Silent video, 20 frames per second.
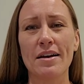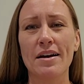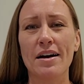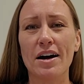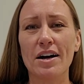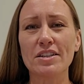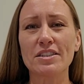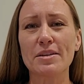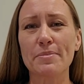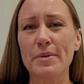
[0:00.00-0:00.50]

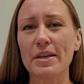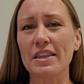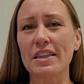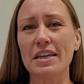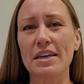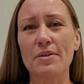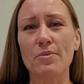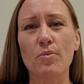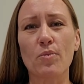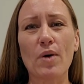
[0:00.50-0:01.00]

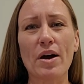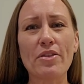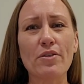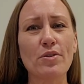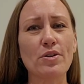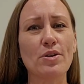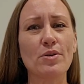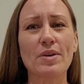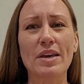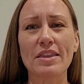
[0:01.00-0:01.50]
Ultimately, whether
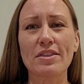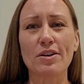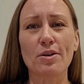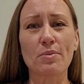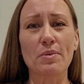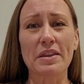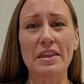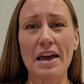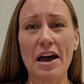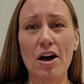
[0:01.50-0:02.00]
you get there
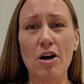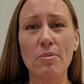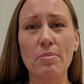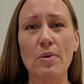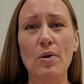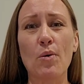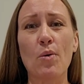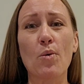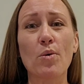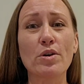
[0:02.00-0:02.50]
with help
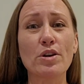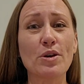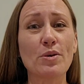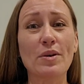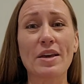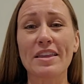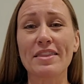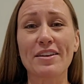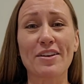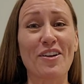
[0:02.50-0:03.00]
or you
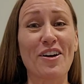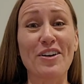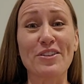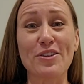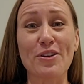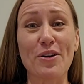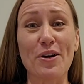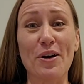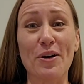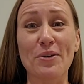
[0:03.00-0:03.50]
get there on
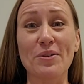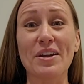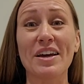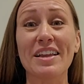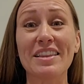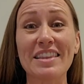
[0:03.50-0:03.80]
your own,